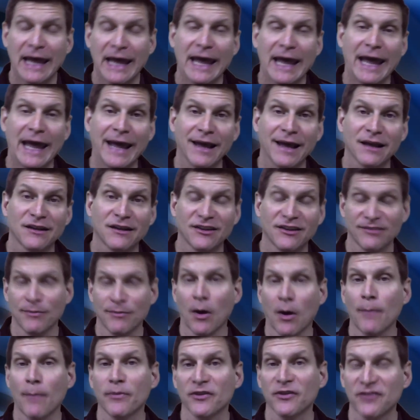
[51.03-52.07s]
and a
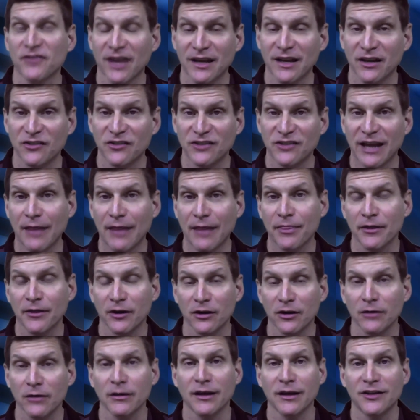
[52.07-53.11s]
small percentage get
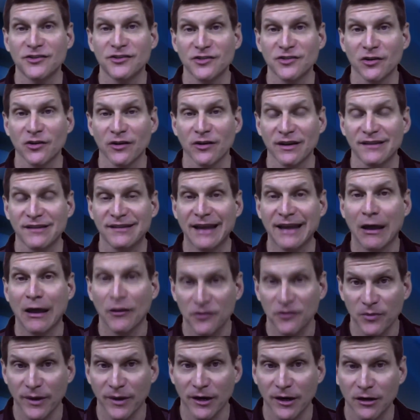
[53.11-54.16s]
their insurance
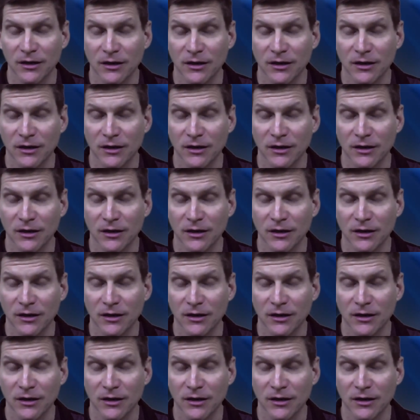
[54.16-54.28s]
elsewhere.